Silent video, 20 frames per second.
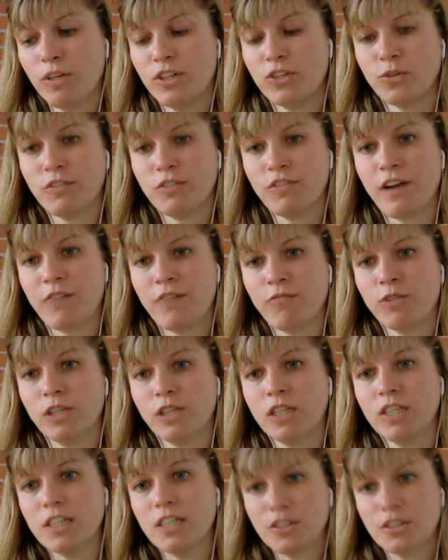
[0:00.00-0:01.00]
we sort of have
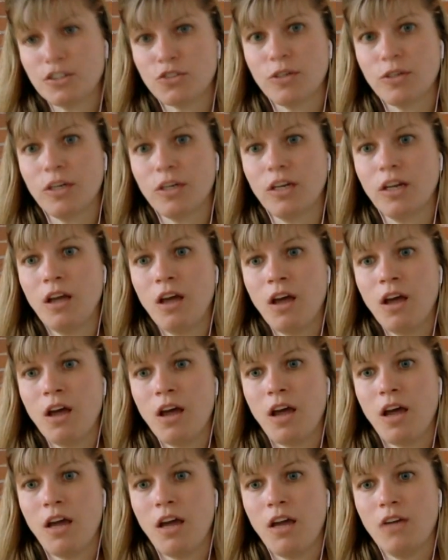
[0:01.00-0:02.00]
release history
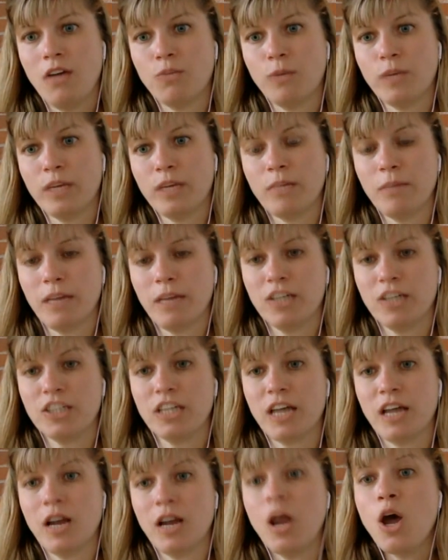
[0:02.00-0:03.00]
and we can manage
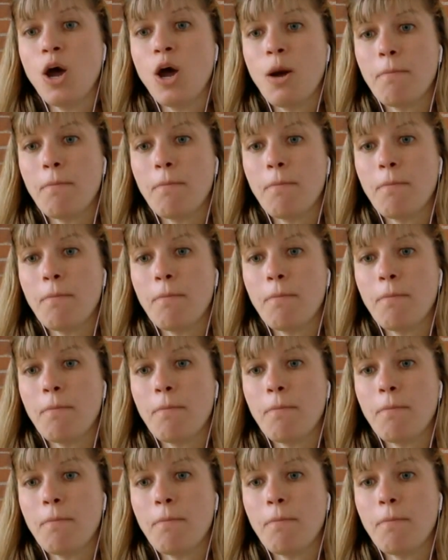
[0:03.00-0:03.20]
that.